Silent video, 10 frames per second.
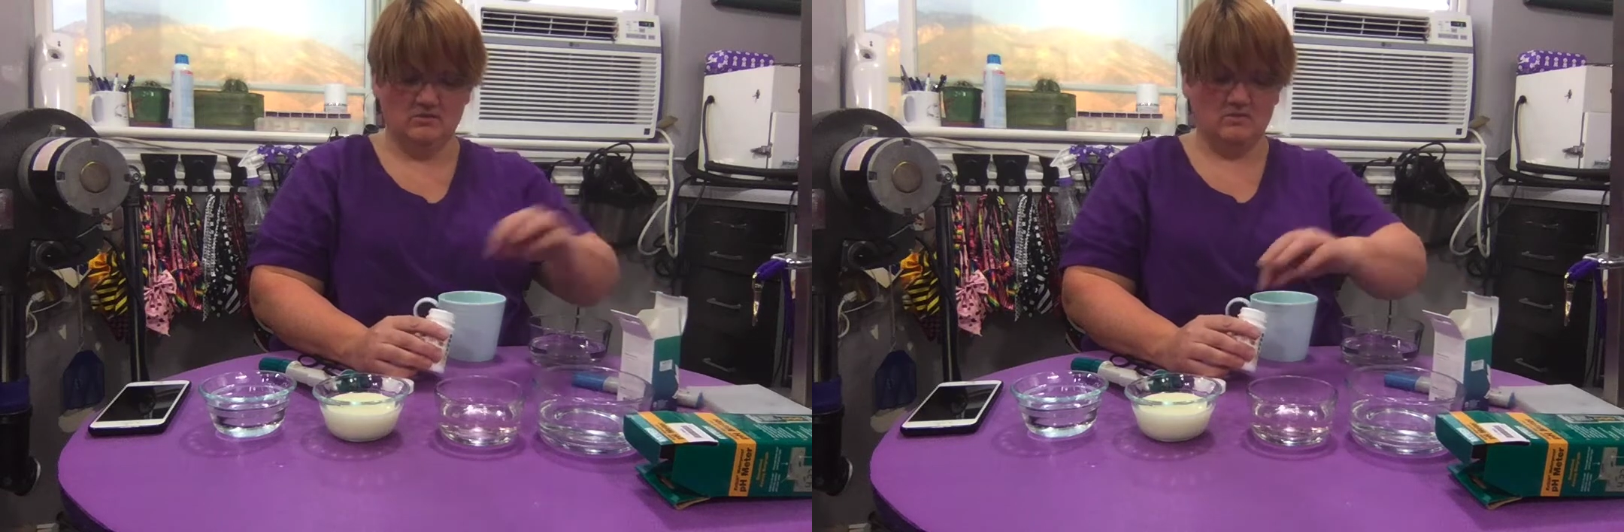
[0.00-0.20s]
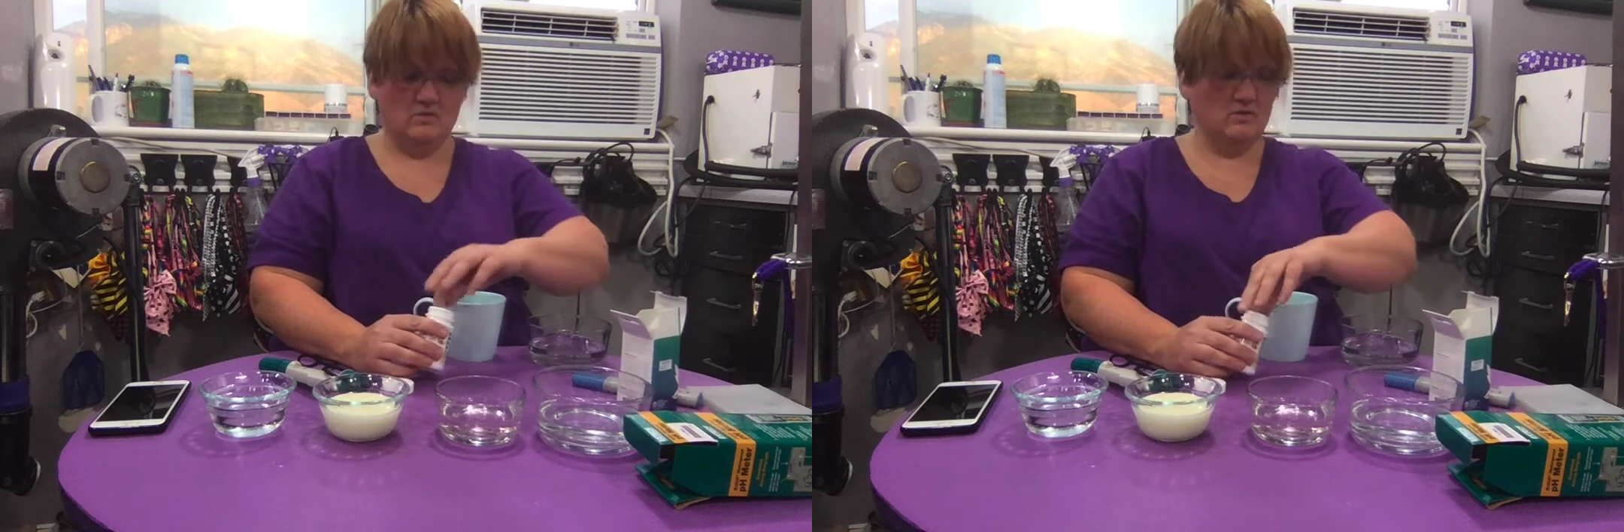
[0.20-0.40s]

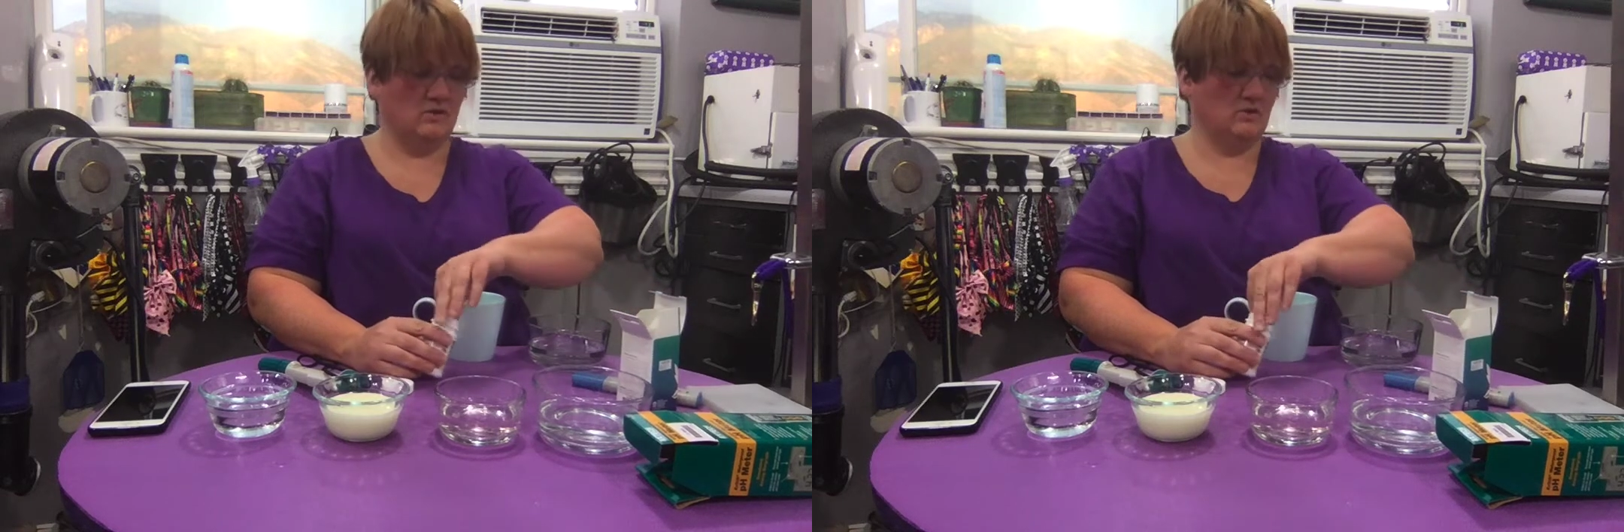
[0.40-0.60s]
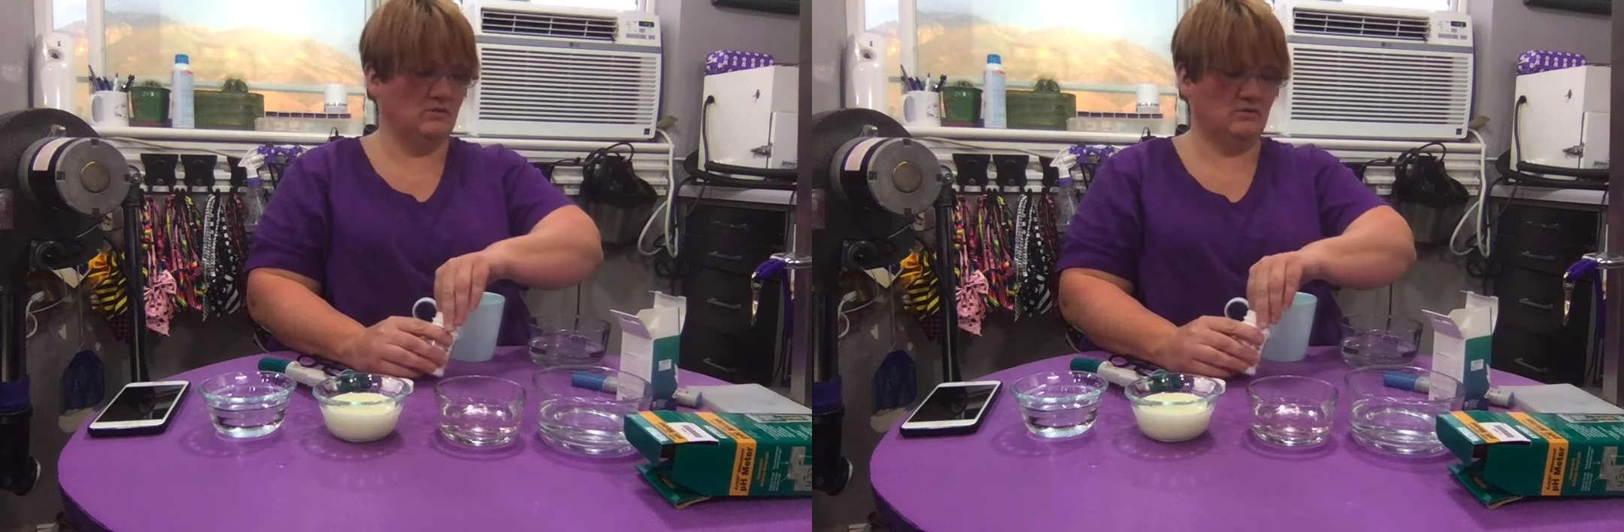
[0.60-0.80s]

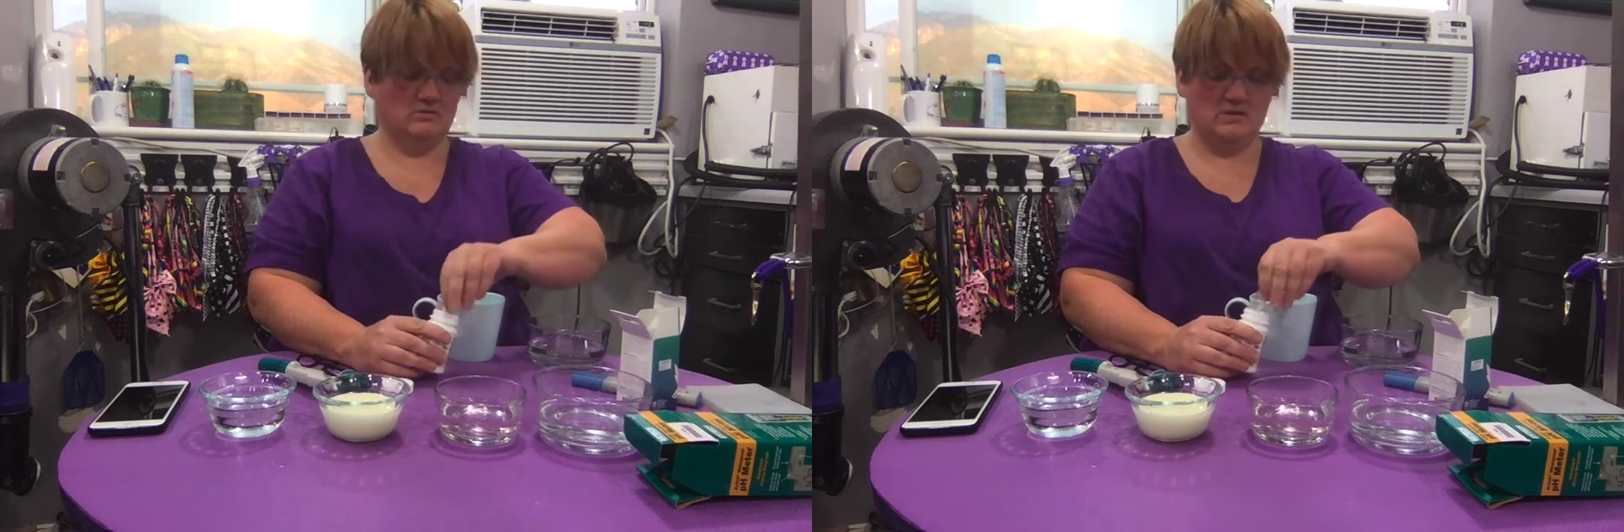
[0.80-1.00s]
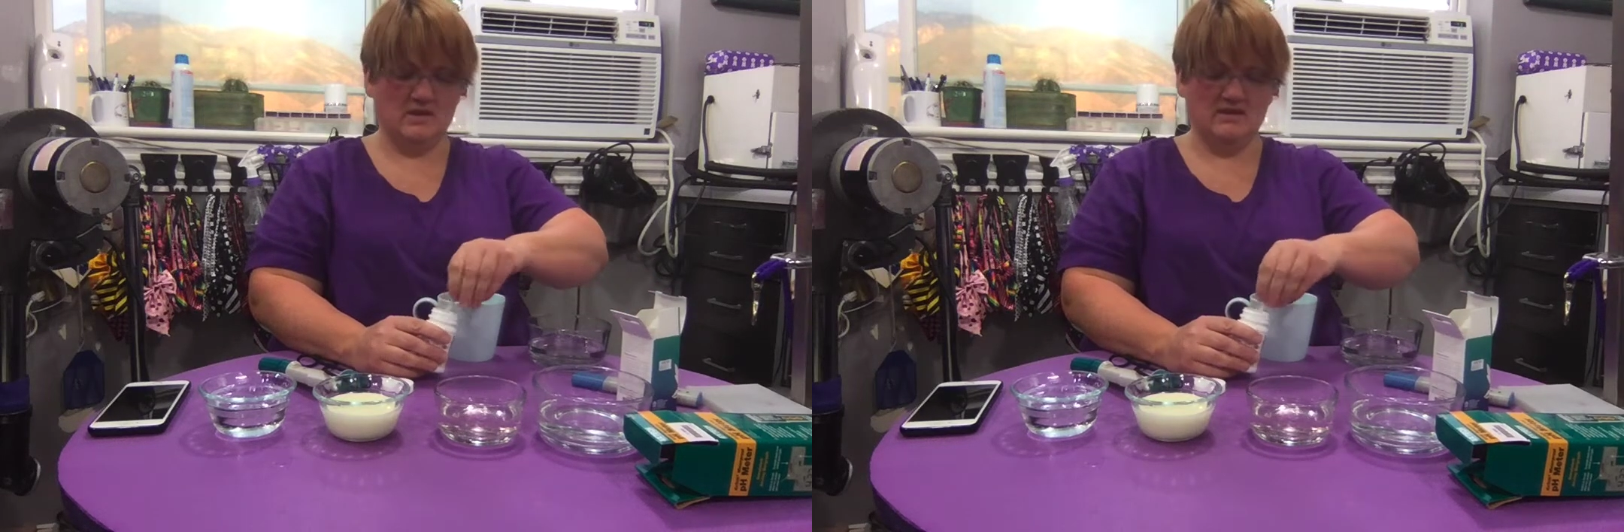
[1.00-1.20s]
or
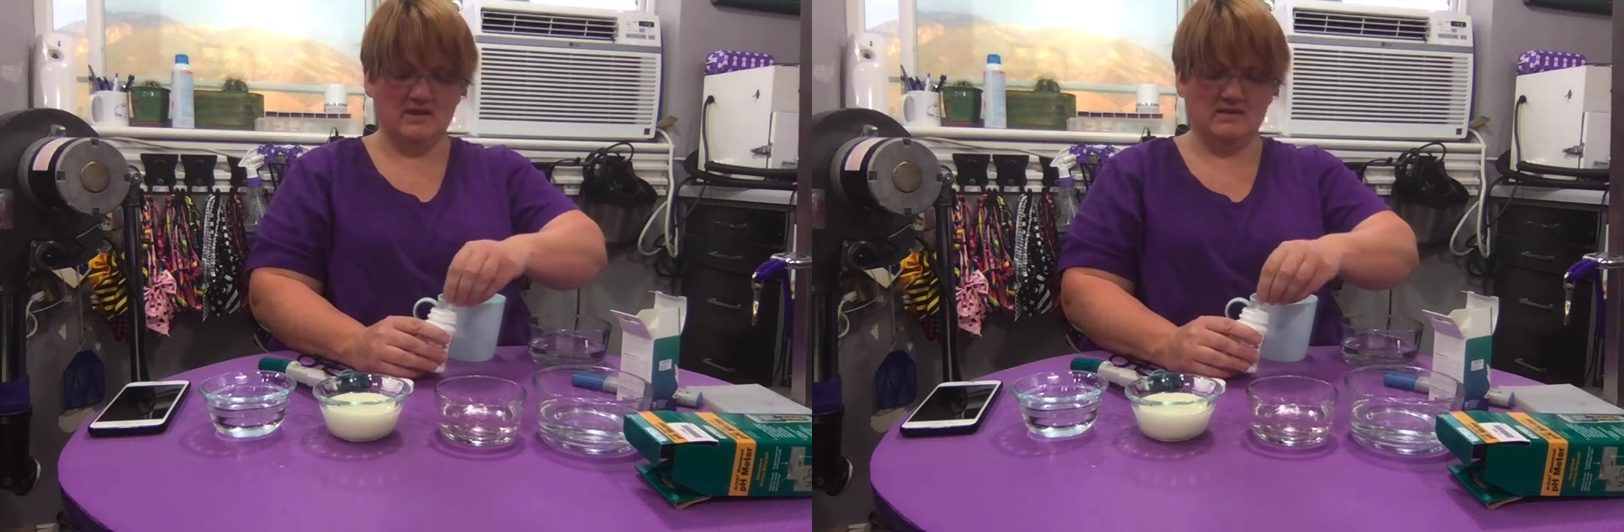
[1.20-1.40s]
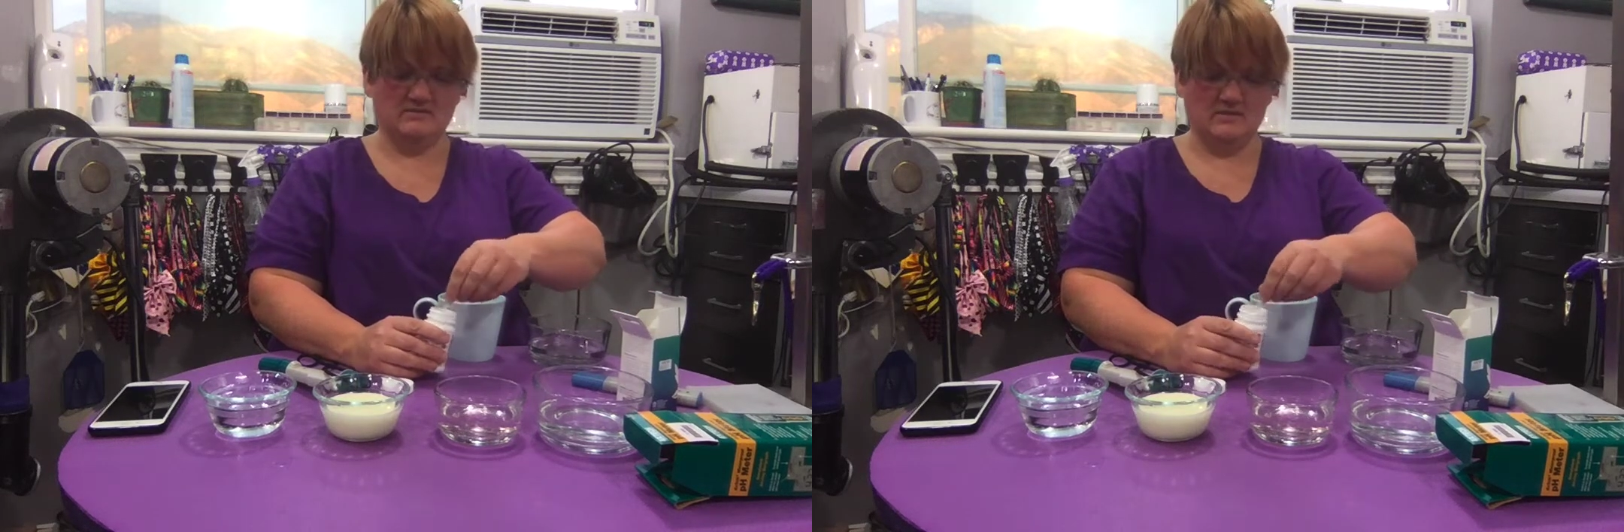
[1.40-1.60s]
anything else